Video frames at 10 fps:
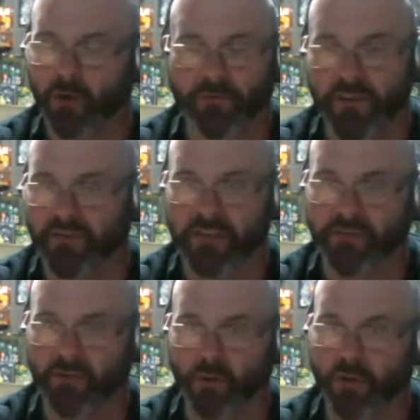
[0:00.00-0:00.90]
50th
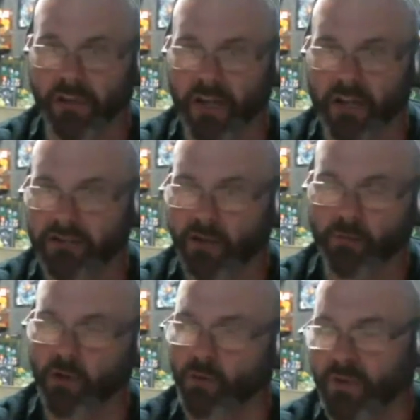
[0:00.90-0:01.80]
toy lines, no
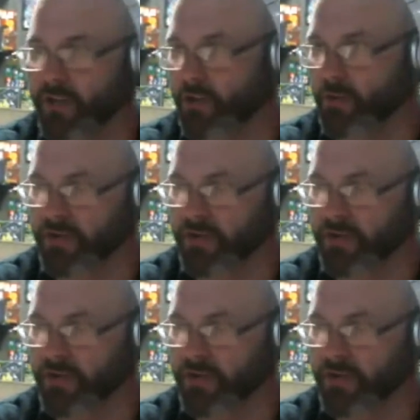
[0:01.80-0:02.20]
more redos of